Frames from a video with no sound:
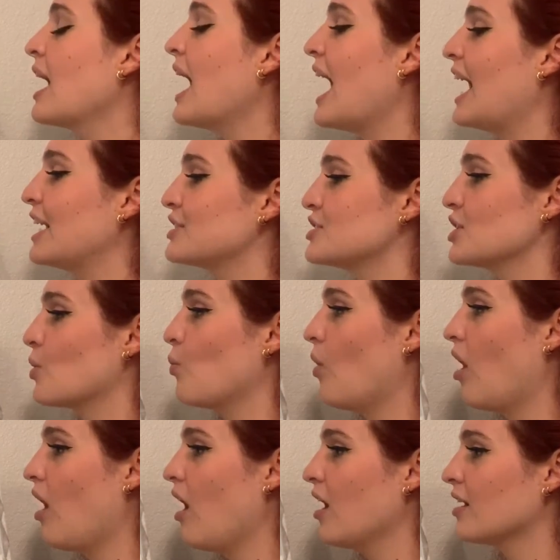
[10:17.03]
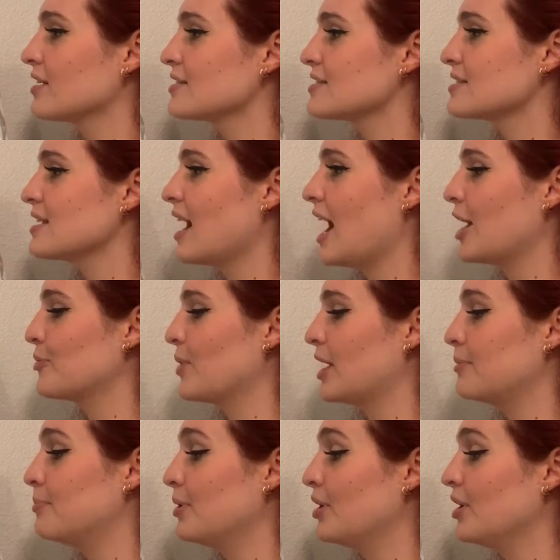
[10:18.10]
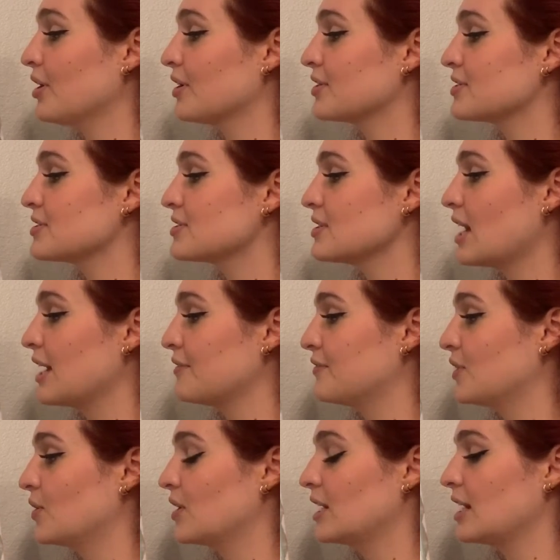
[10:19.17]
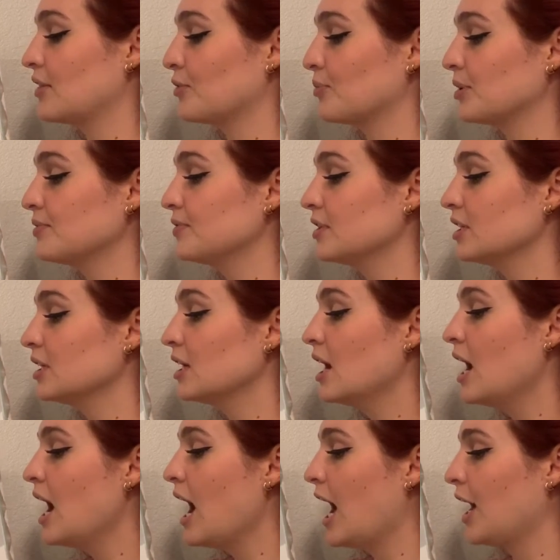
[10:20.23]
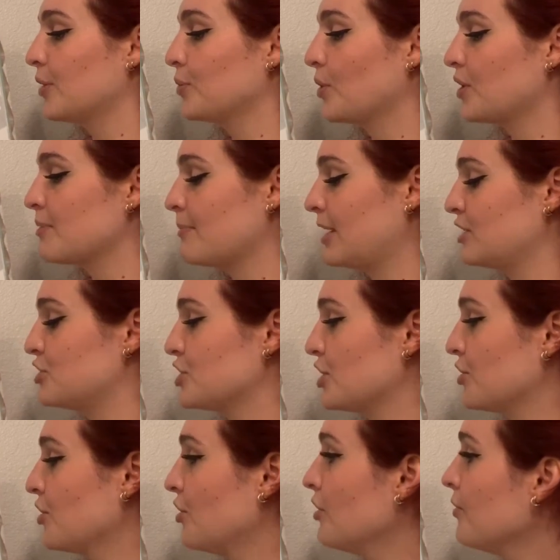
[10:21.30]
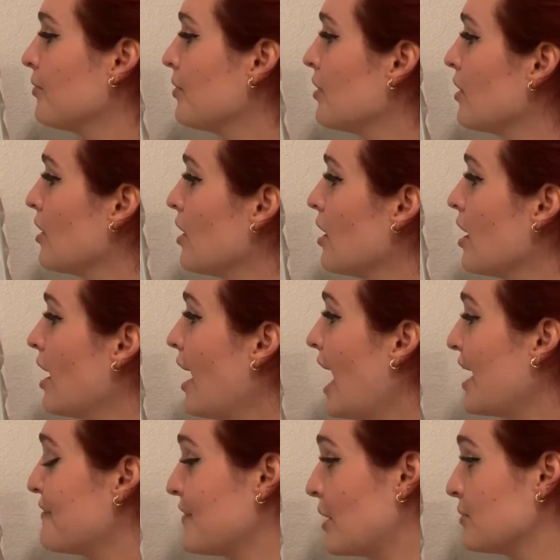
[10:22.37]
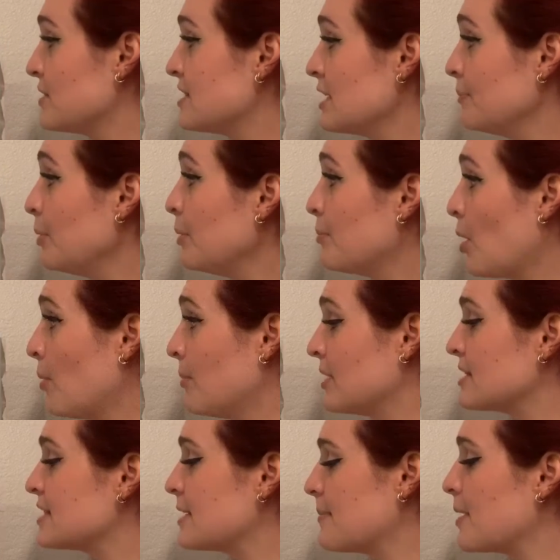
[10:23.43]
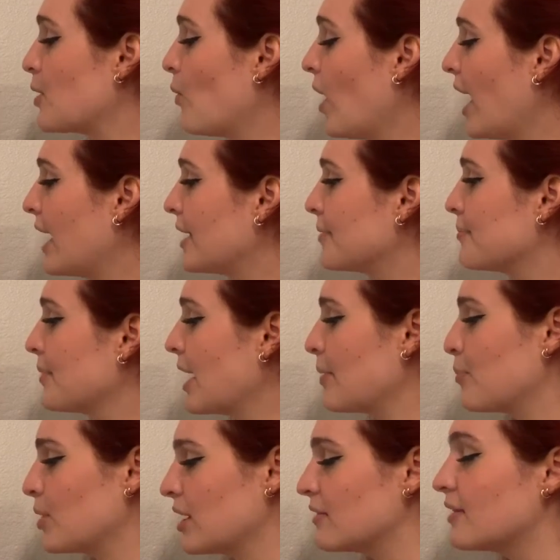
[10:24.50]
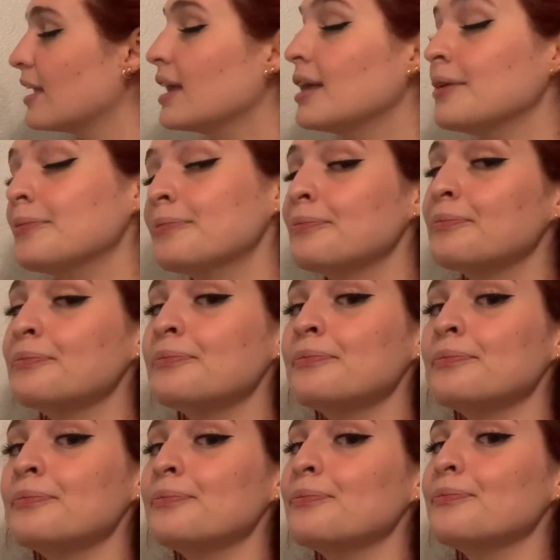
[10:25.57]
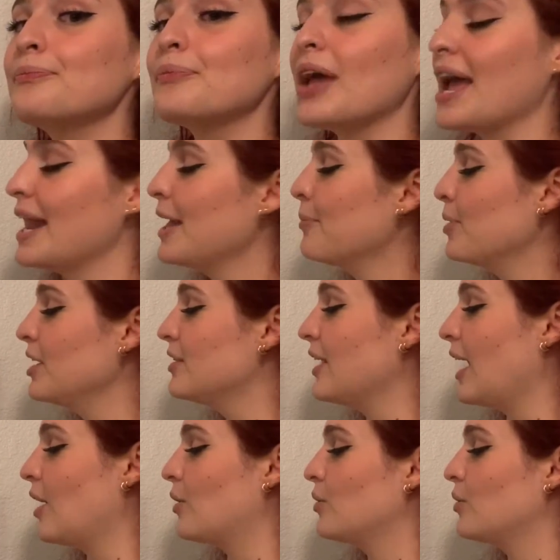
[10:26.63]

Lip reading: I took walks, I read books, I floated in the river, I wrote in my journal. I found simple moments to be quiet. I breathed in and I breathed out.